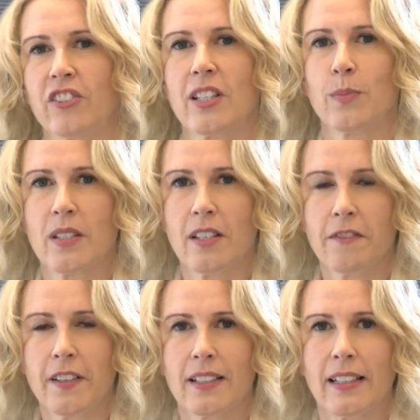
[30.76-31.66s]
address
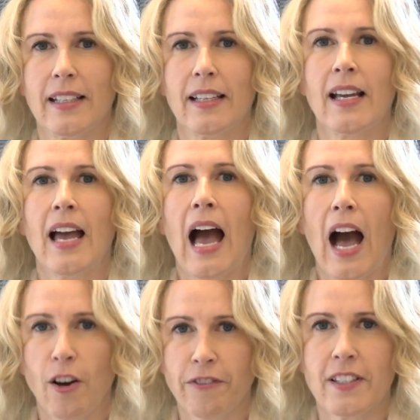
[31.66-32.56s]
specifically
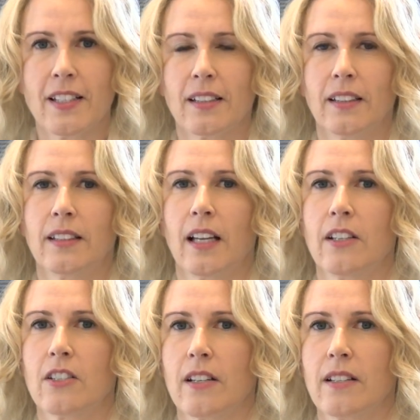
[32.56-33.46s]
how physical
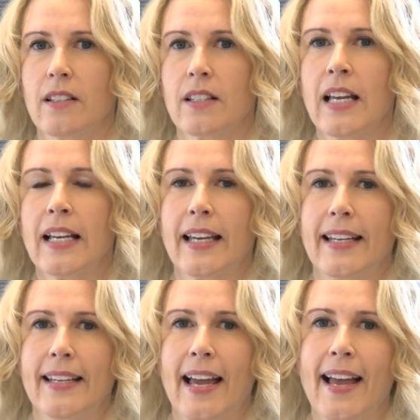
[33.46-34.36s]
intelligence
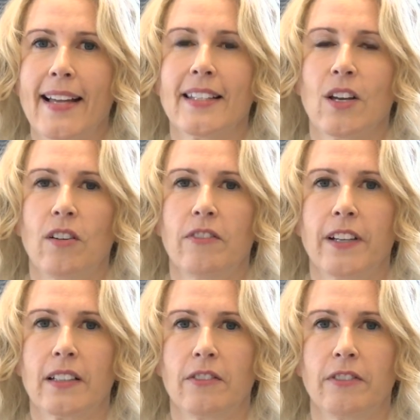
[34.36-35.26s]
can enhance our
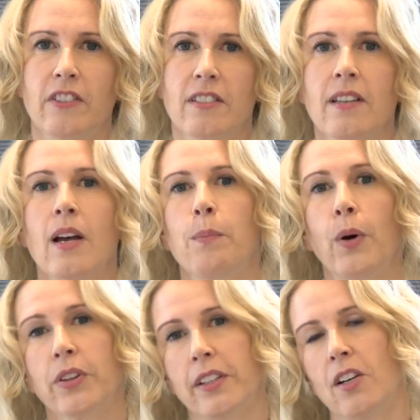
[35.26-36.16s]
effectiveness
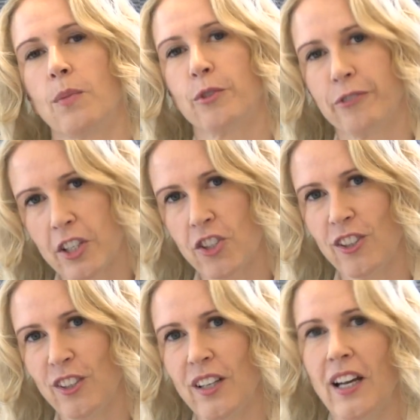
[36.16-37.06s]
both in our
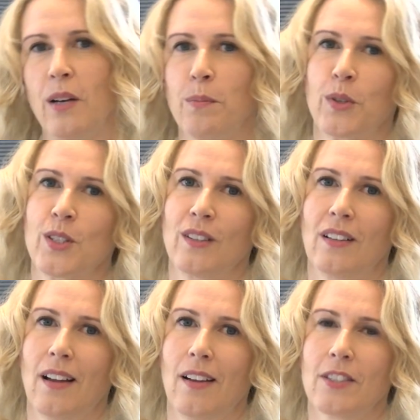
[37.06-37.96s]
professional and
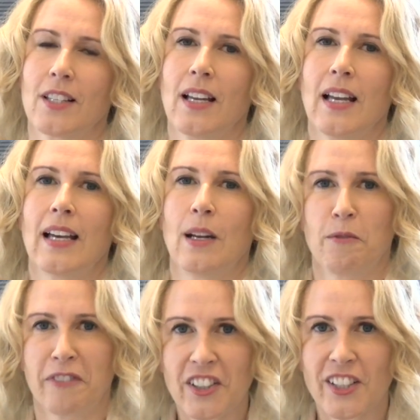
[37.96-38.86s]
personal lives.
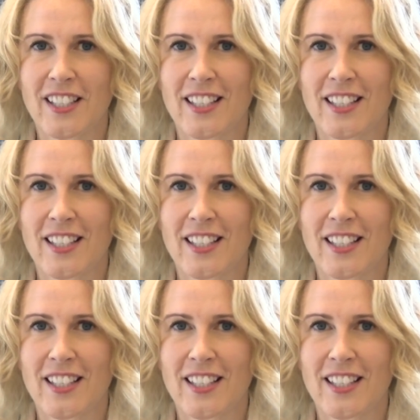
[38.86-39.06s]
And I'm very